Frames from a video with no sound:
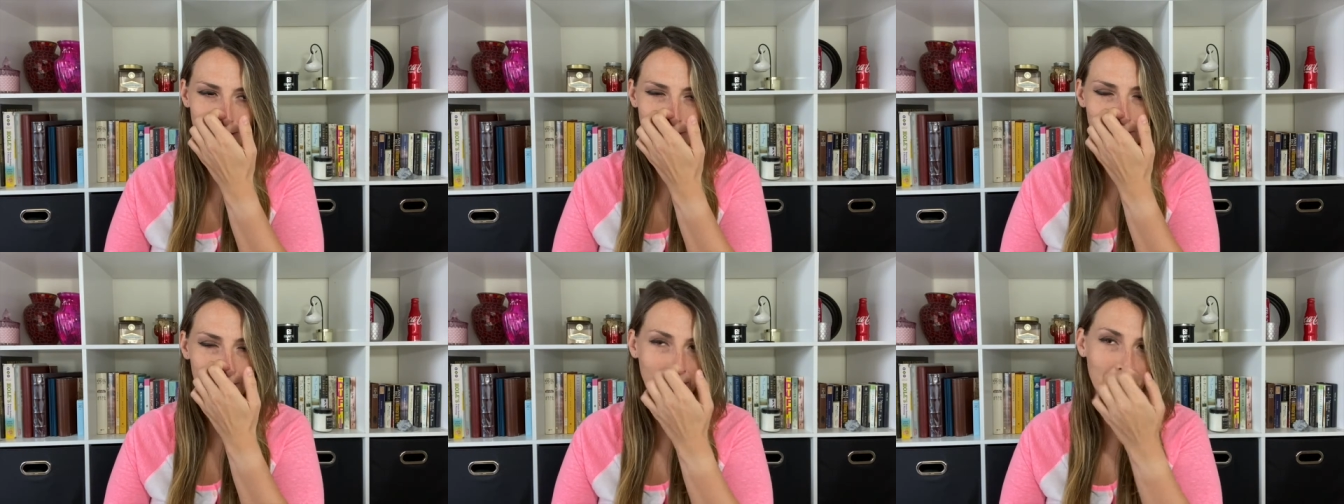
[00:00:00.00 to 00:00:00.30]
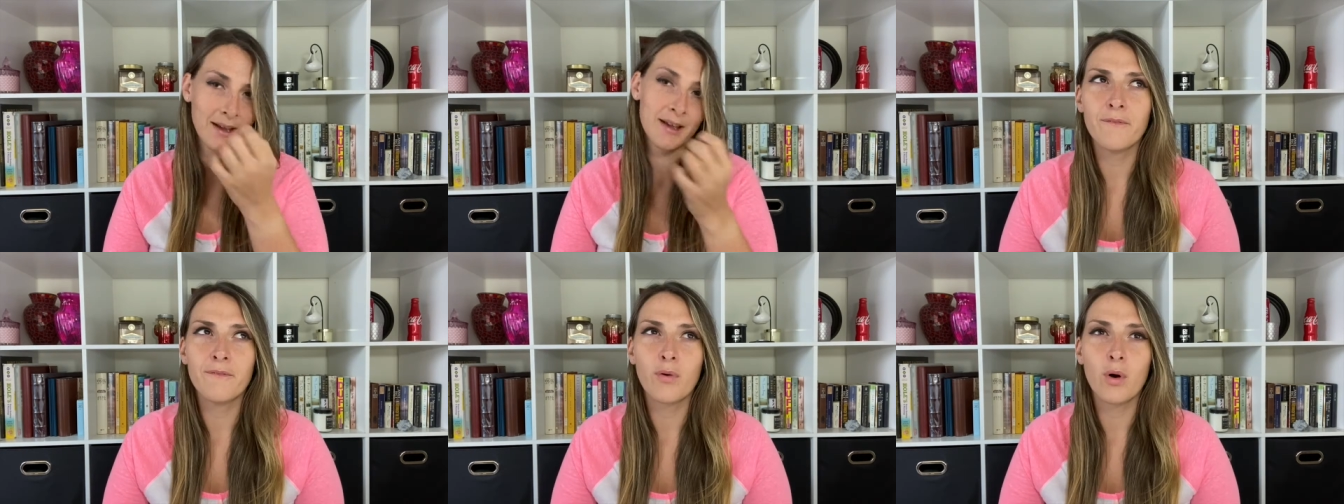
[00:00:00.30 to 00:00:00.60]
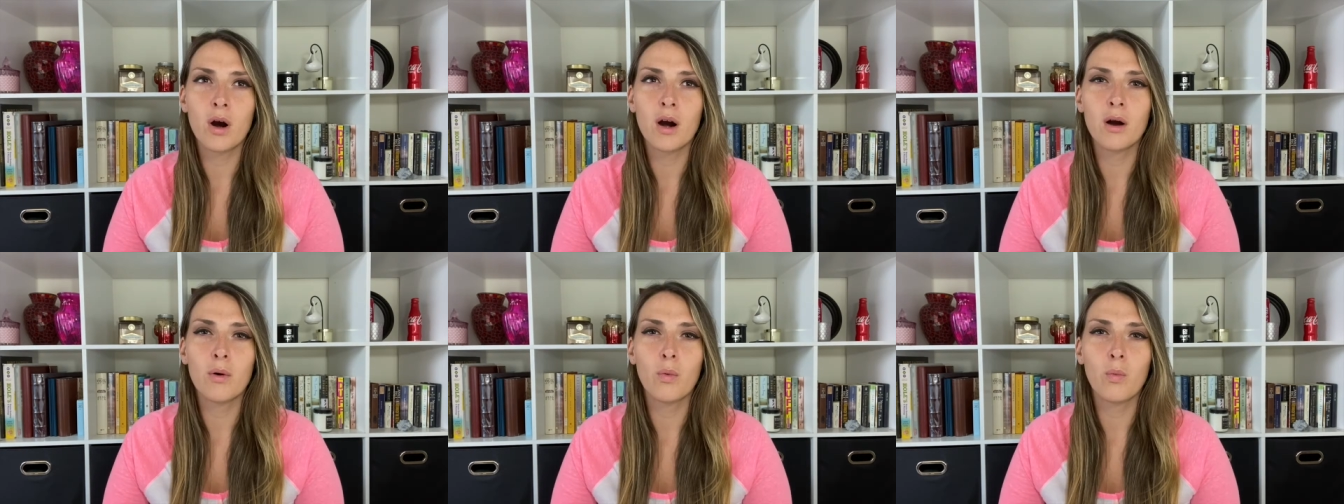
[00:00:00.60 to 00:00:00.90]
okay,
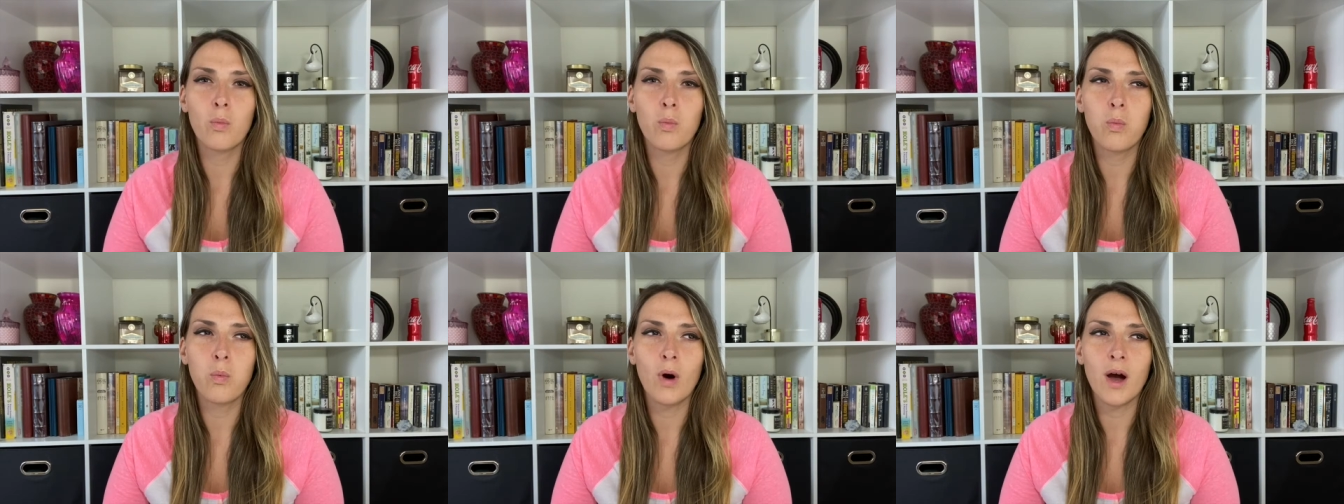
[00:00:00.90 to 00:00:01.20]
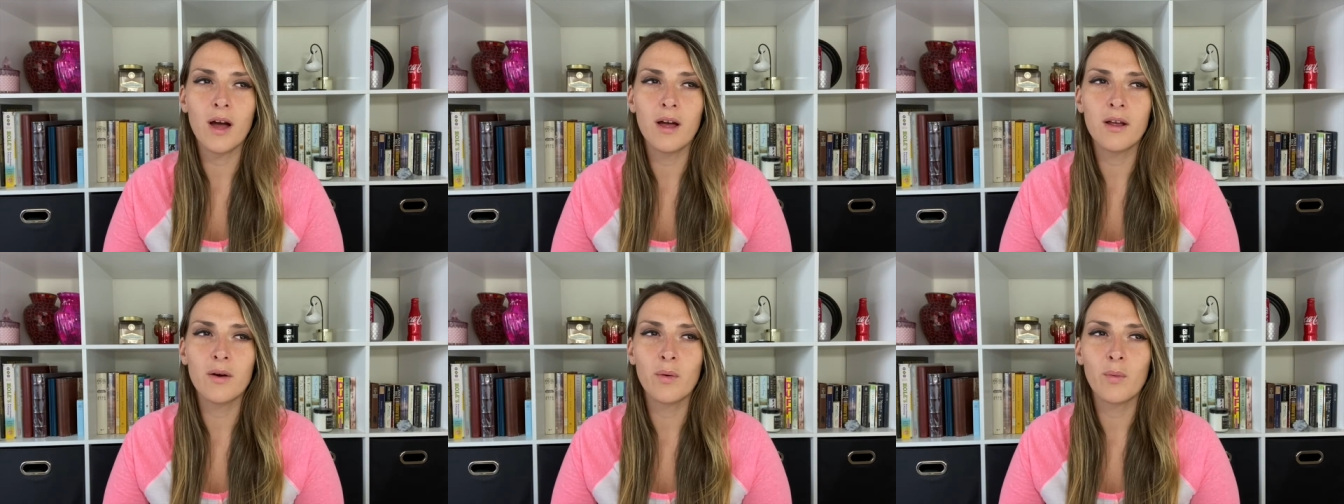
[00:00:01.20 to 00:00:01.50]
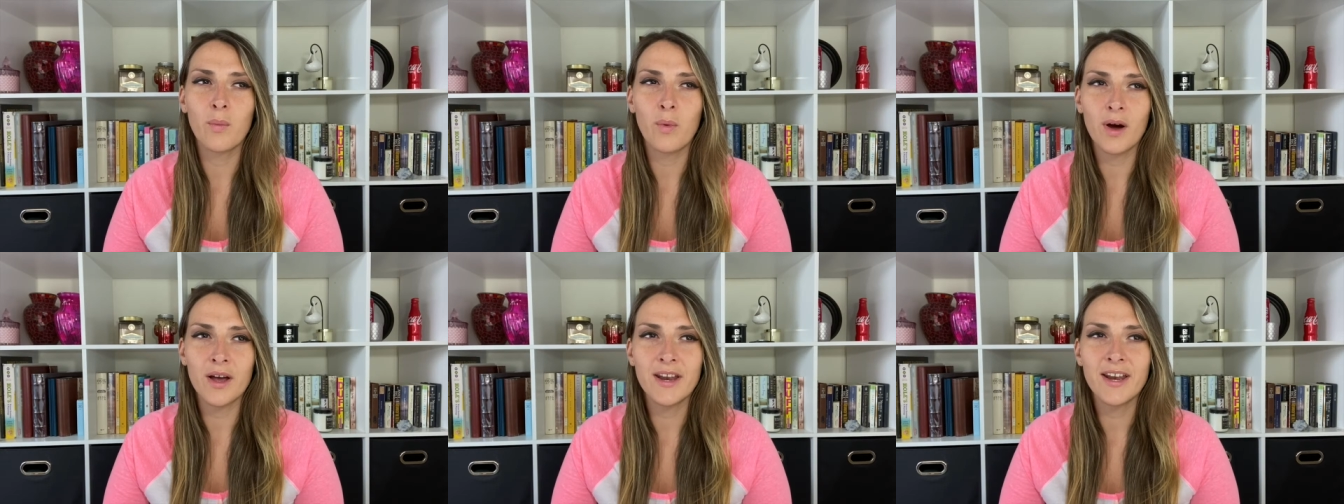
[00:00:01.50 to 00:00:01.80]
for a what
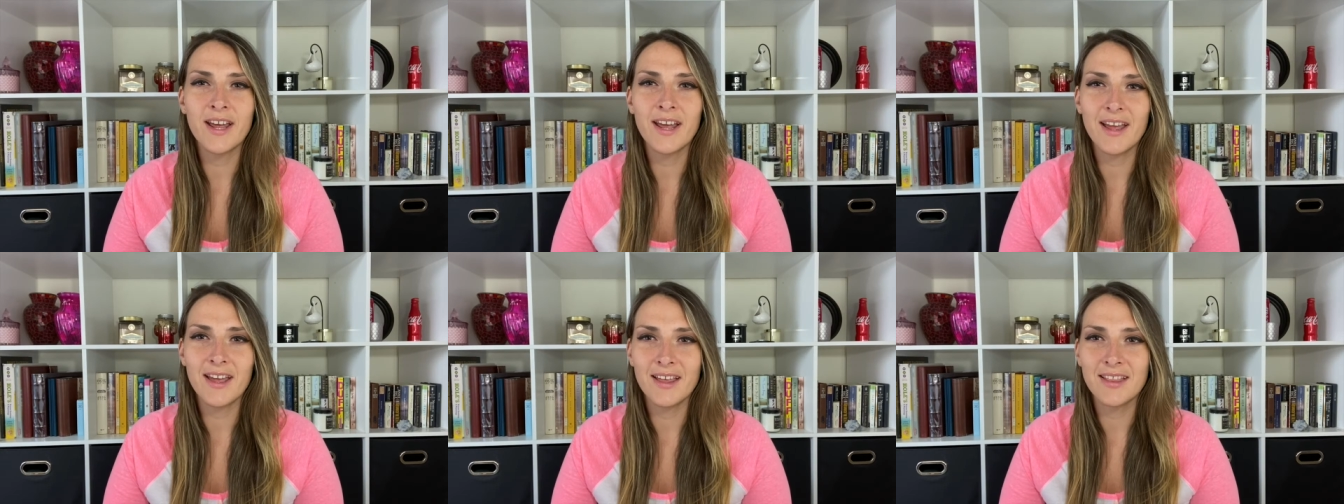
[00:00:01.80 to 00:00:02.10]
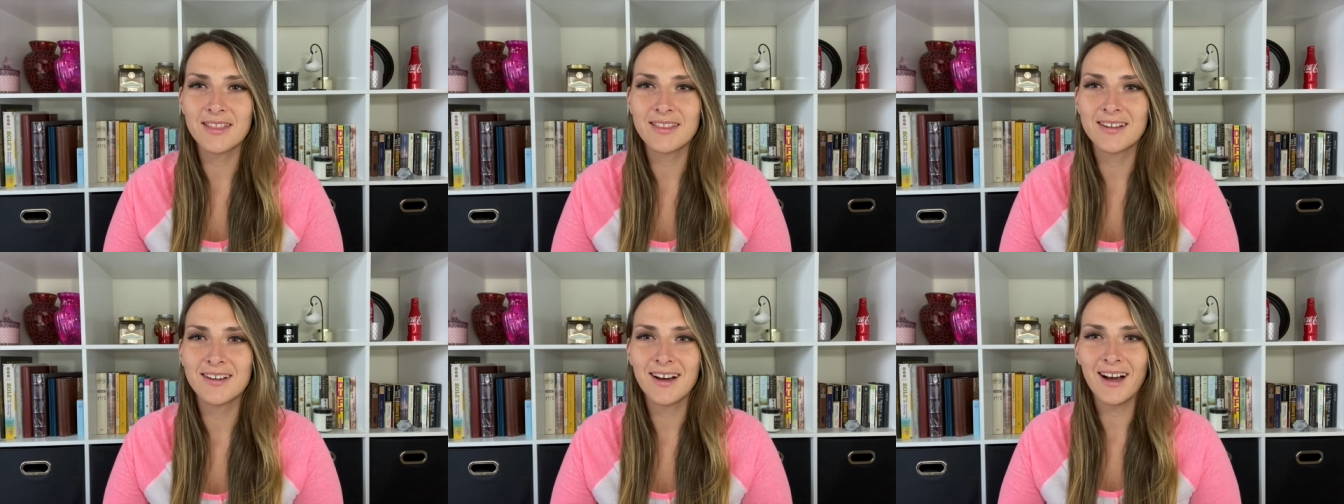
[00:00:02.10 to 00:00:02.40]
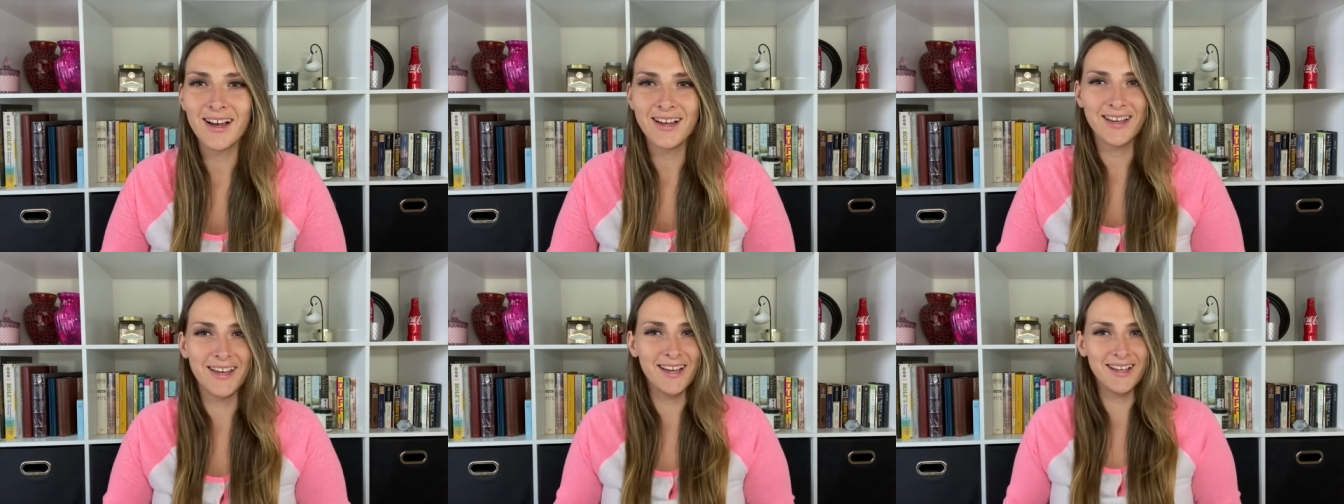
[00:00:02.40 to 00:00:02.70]
one eighth. I
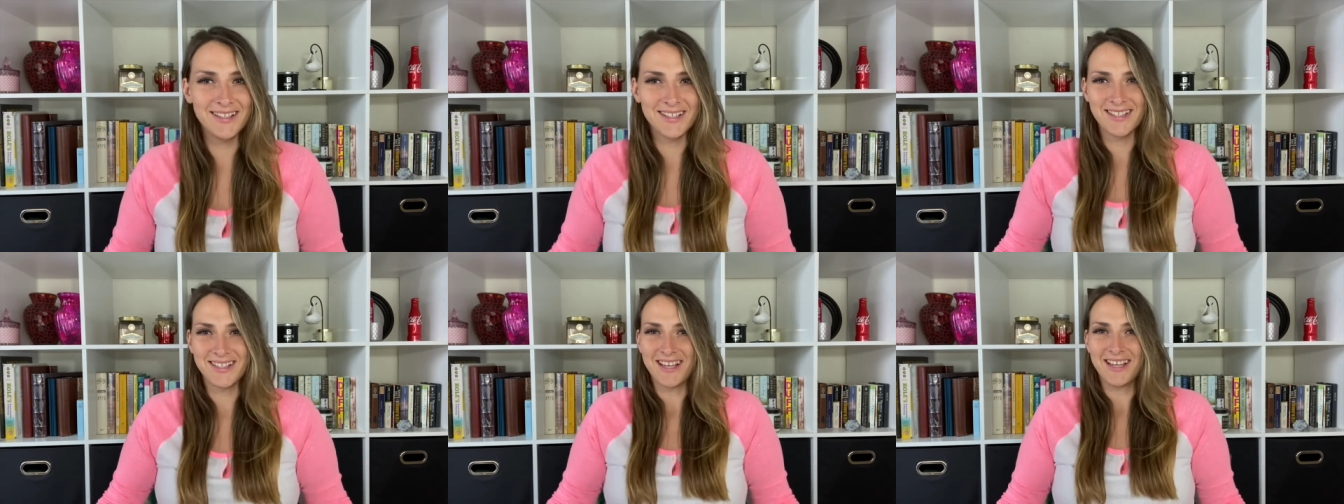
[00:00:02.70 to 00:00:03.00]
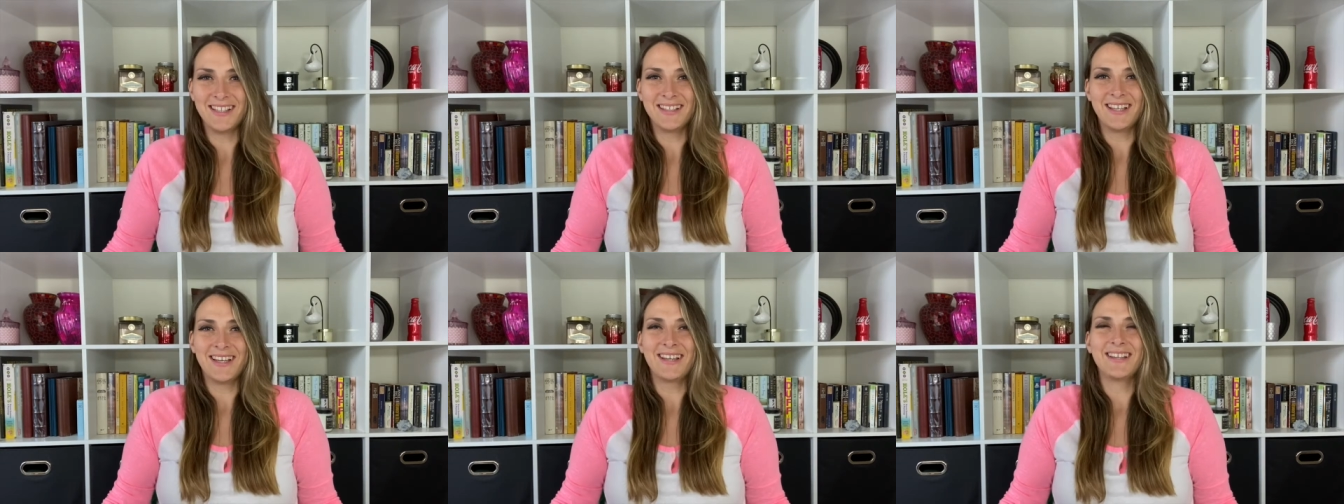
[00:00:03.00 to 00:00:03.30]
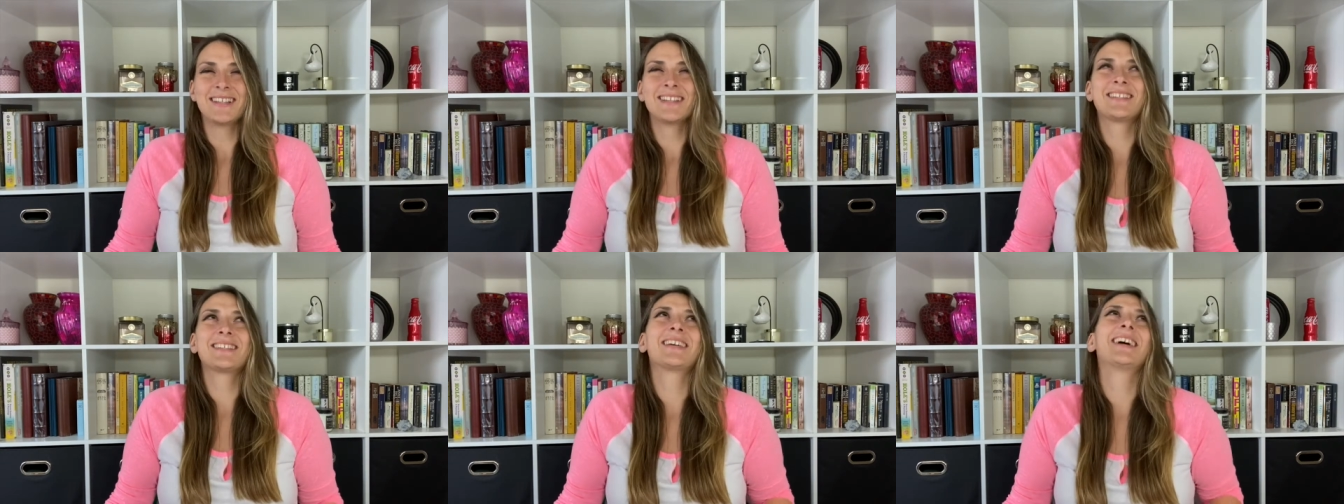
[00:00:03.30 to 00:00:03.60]
can't say
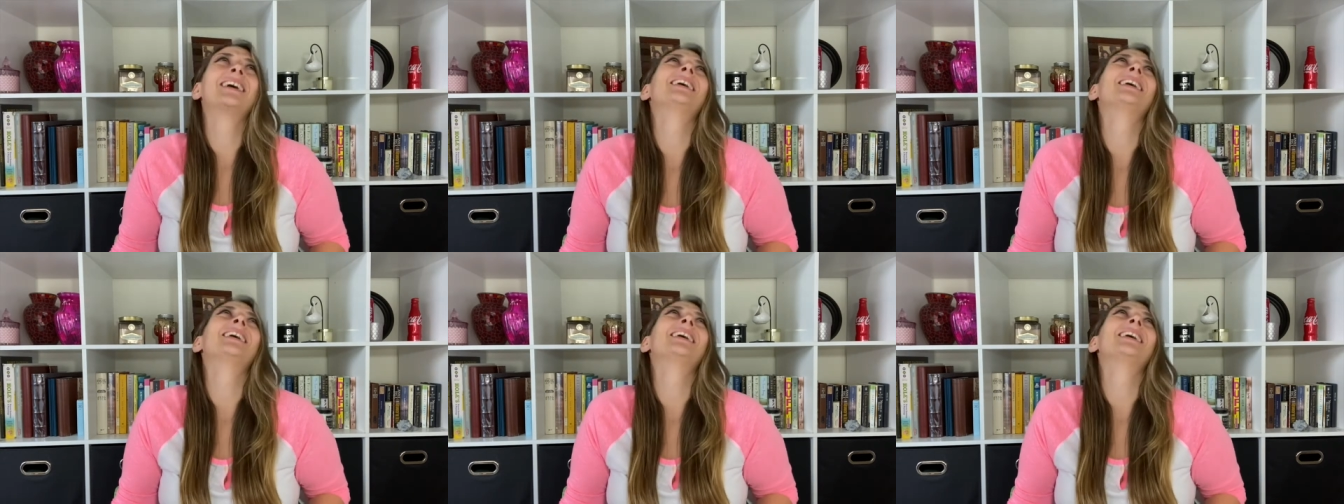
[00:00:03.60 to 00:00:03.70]
this